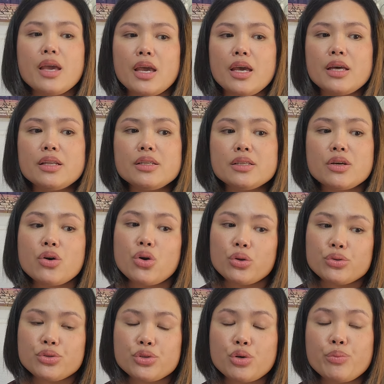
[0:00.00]
And
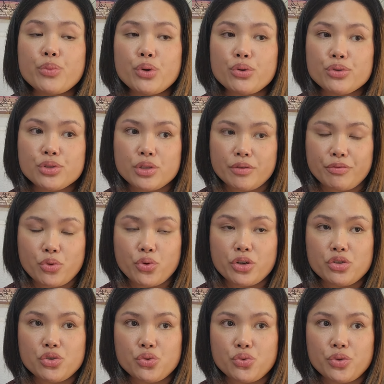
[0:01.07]
also, most
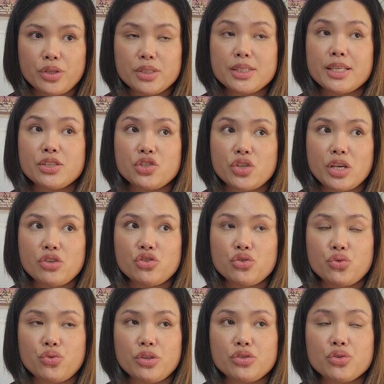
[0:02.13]
foreign students, exchange
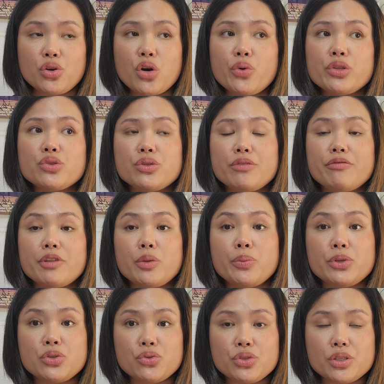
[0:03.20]
students, going to the
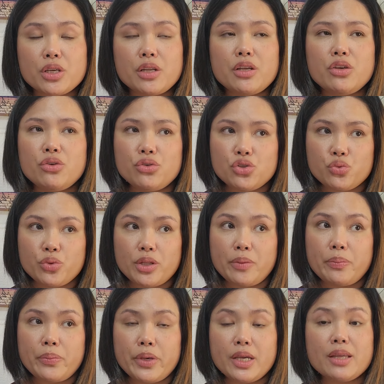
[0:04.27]
Philippines to study usually
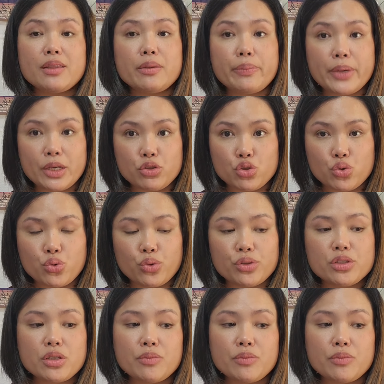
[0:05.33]
pick the big schools.